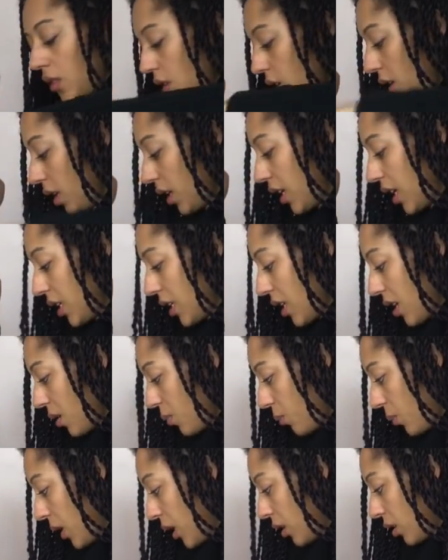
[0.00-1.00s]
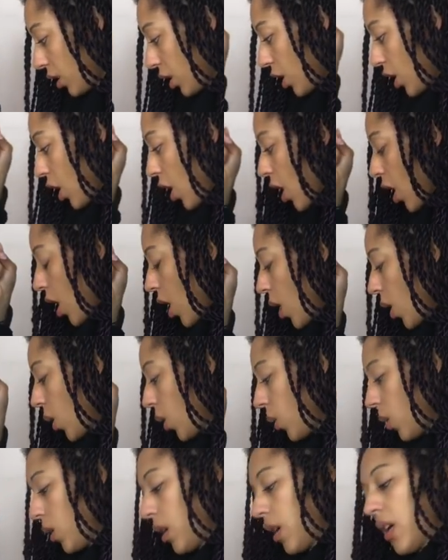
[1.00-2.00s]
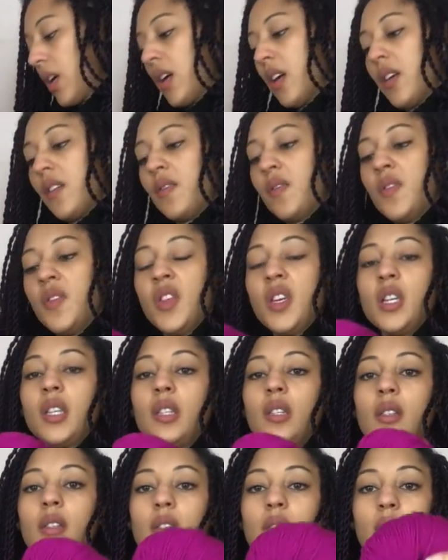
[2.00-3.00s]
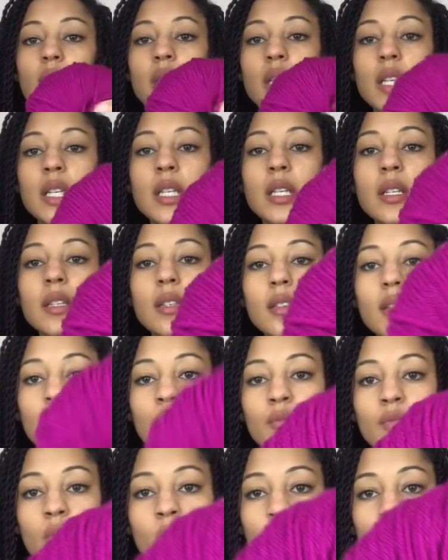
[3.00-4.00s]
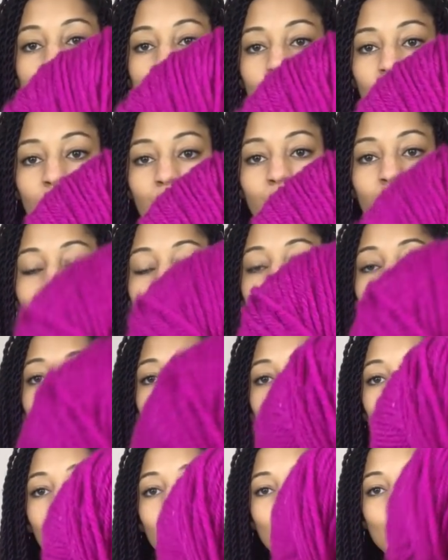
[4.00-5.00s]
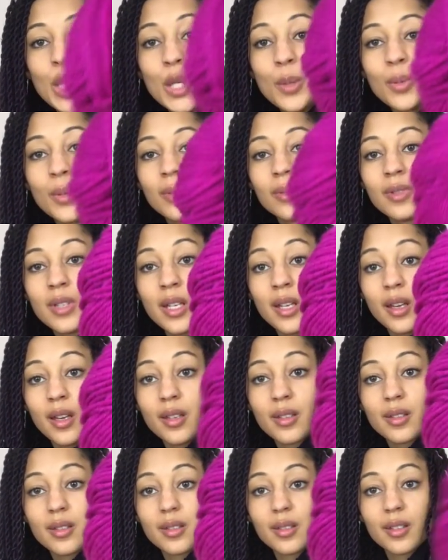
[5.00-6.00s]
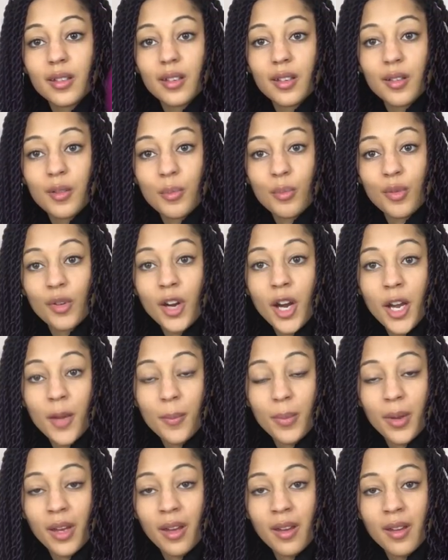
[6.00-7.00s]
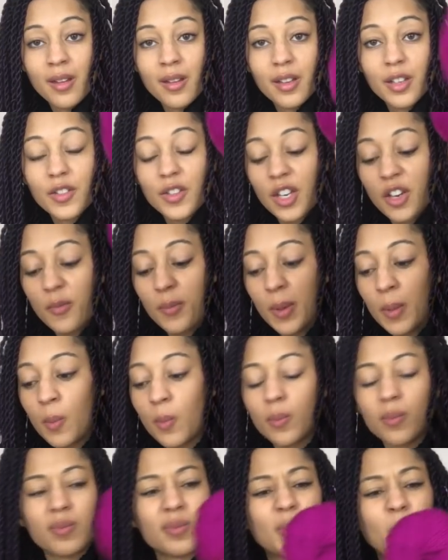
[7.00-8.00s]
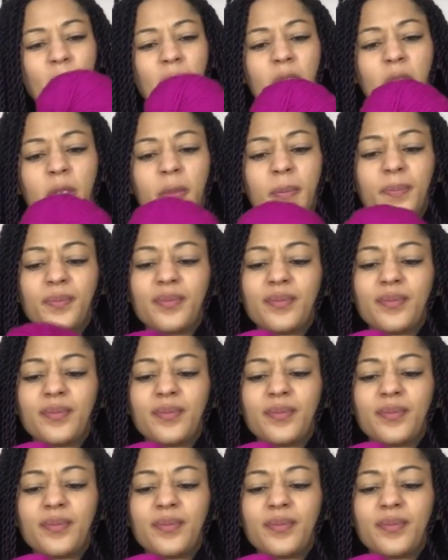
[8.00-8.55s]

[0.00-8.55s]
Gotta get that pink though. This is Rowan double knit bright pink that I've been, well,